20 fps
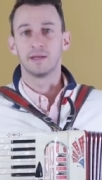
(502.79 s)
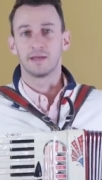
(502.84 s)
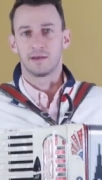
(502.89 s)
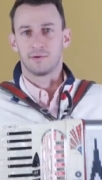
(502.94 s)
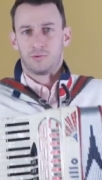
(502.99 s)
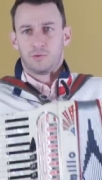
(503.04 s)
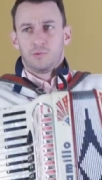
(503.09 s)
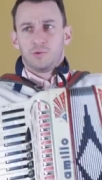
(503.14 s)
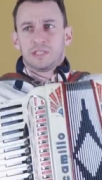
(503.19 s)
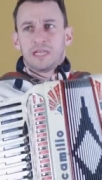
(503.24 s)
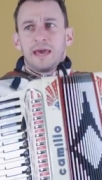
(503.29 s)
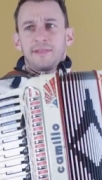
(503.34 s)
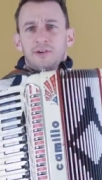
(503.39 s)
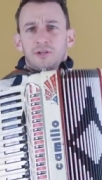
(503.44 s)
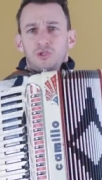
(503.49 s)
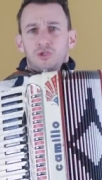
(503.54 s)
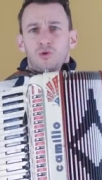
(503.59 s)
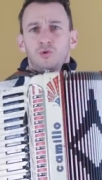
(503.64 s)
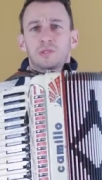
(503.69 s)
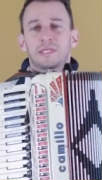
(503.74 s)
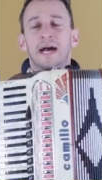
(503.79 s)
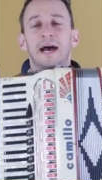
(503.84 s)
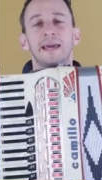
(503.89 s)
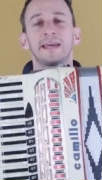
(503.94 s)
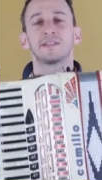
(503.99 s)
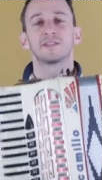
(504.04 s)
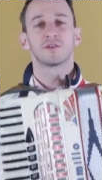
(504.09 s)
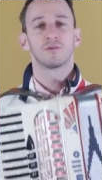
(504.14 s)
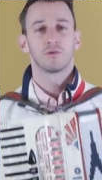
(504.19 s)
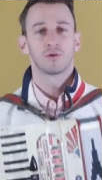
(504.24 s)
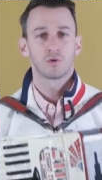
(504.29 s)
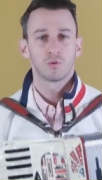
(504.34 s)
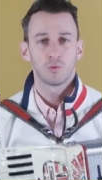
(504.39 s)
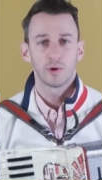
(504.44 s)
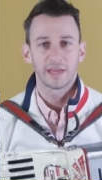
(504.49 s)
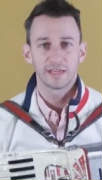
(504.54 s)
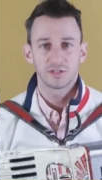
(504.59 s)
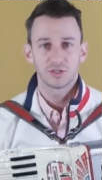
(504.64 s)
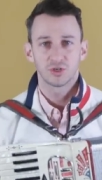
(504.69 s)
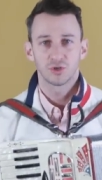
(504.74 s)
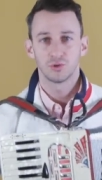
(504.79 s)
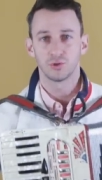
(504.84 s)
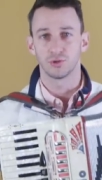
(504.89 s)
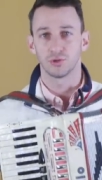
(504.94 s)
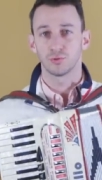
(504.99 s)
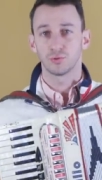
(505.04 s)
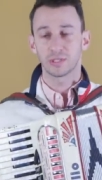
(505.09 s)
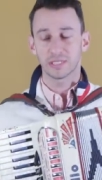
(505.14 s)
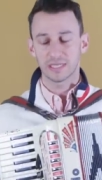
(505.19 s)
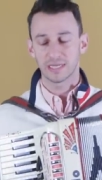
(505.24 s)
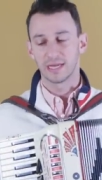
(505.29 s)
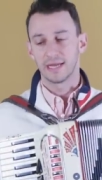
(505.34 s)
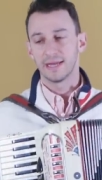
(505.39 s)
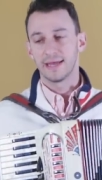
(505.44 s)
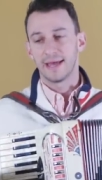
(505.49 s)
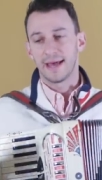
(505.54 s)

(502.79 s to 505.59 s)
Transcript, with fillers: It was either too tight or way too loose.